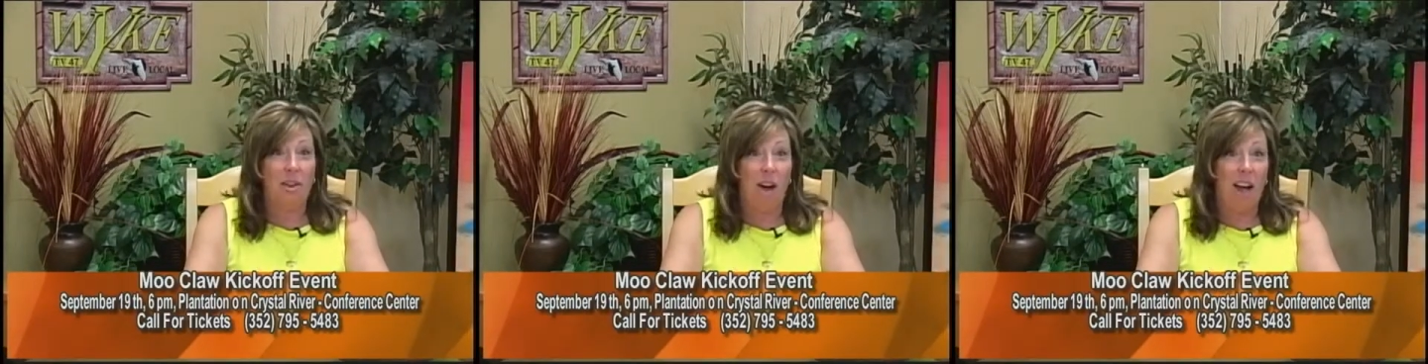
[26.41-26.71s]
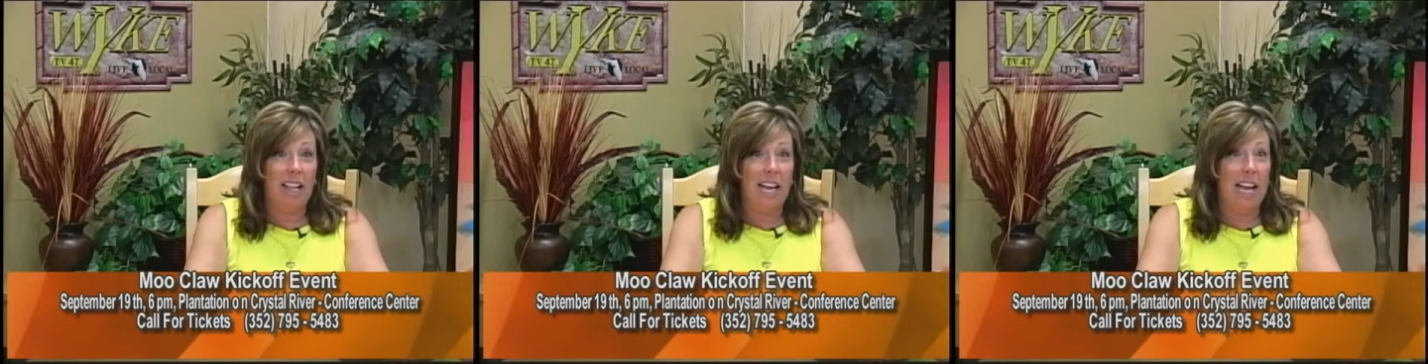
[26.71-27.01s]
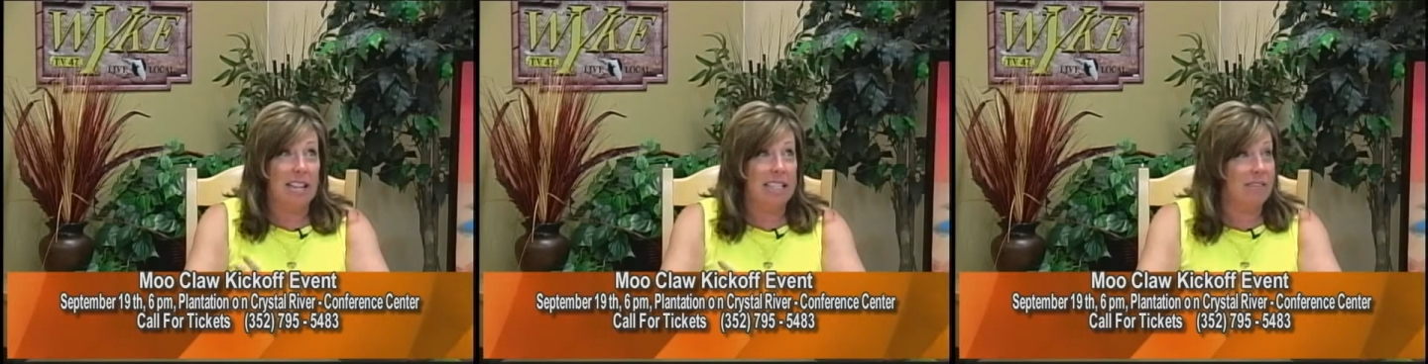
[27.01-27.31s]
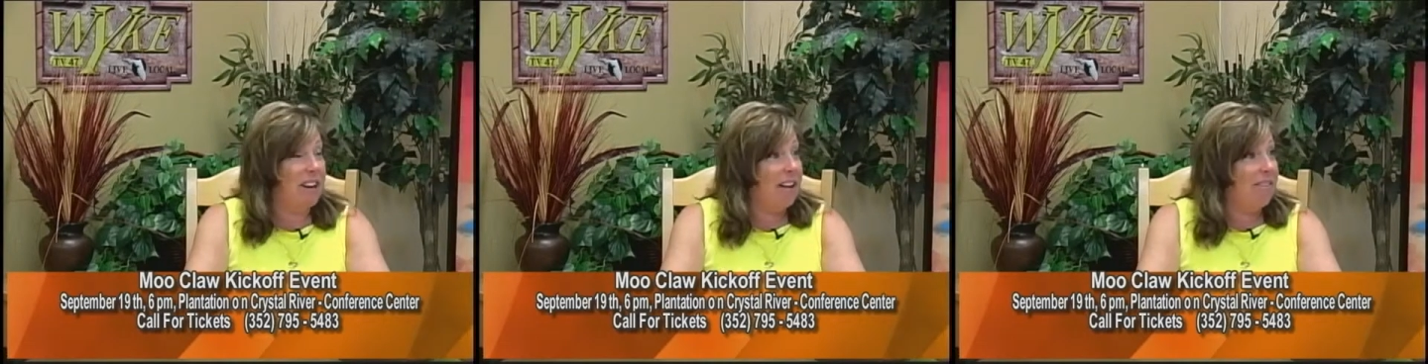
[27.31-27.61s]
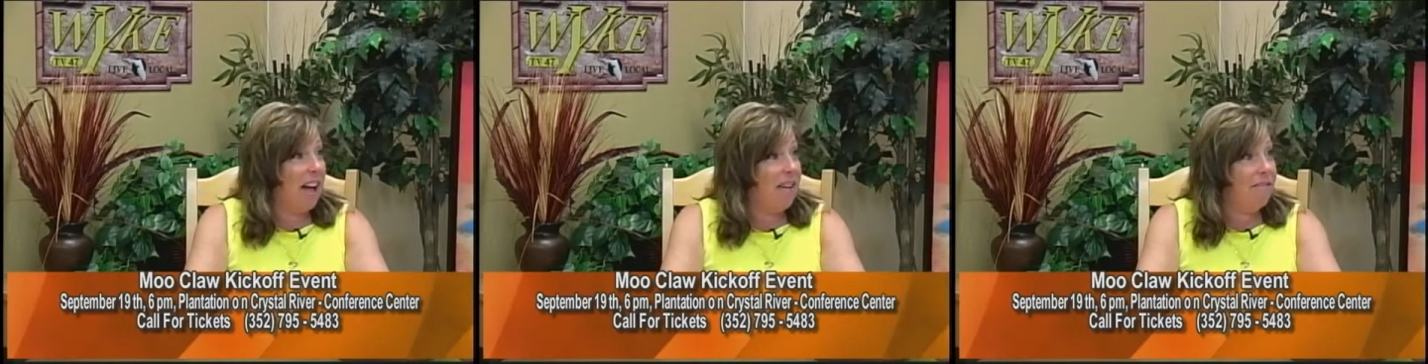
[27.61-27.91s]
call at
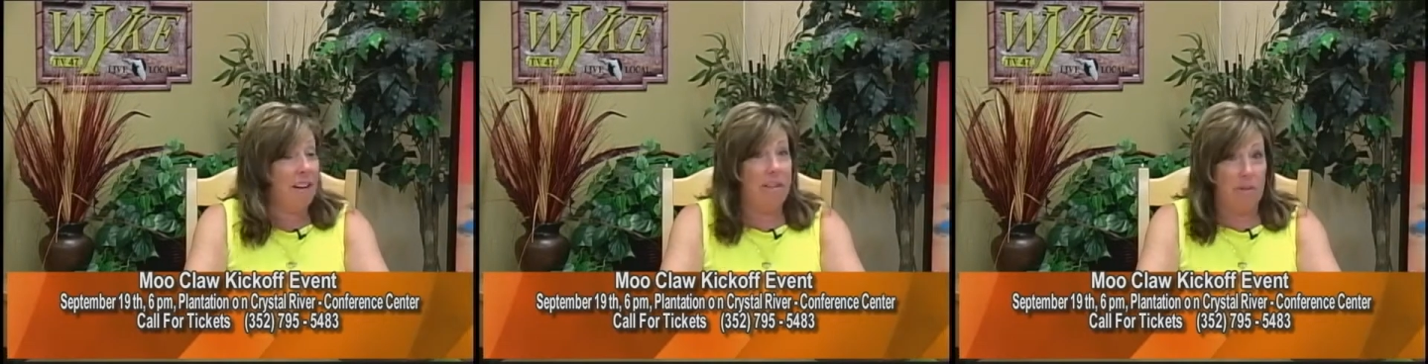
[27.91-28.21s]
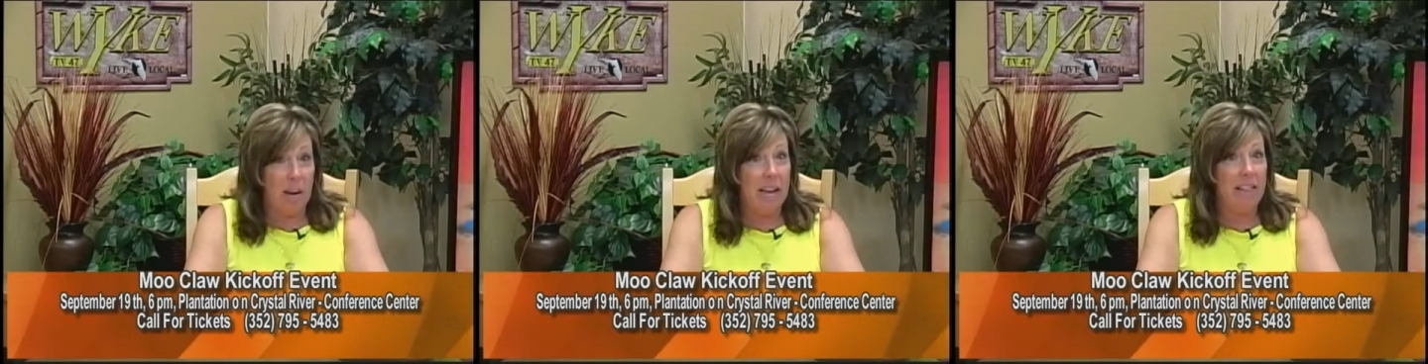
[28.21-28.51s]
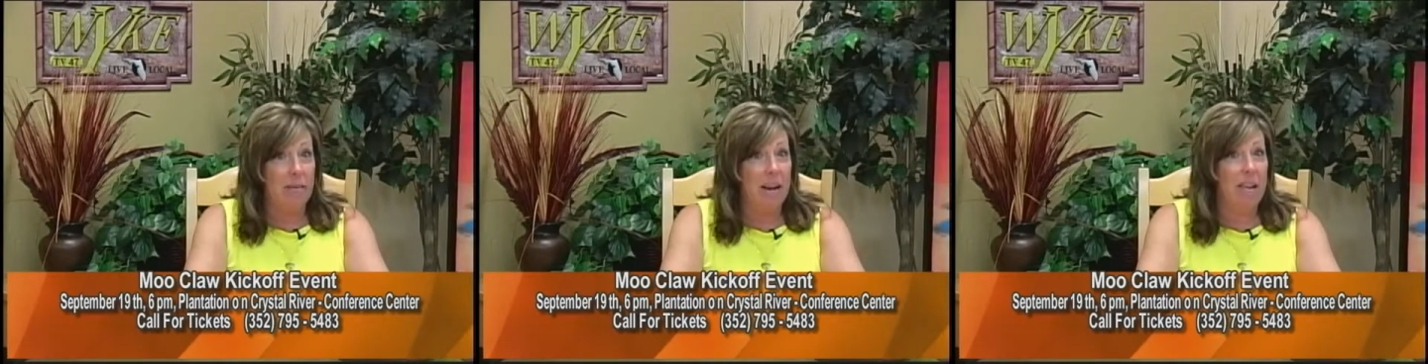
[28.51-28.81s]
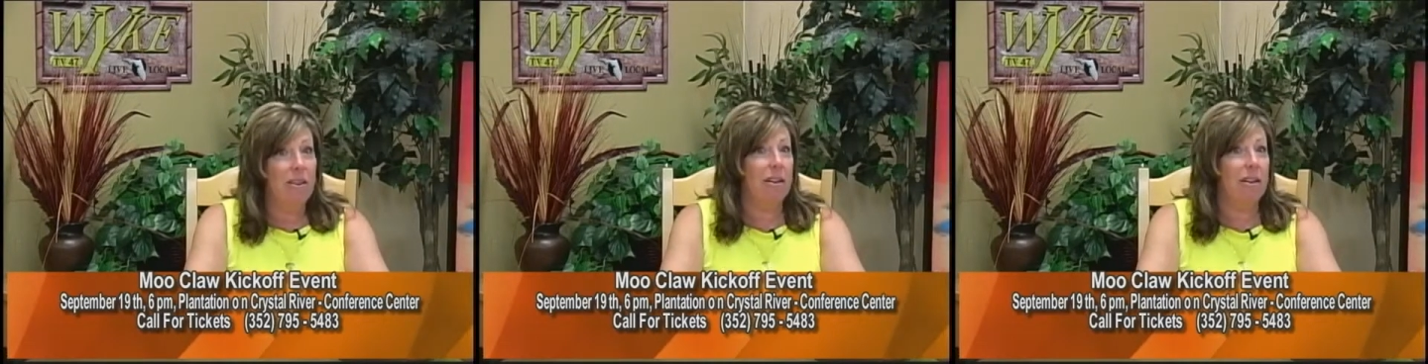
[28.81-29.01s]
795-5483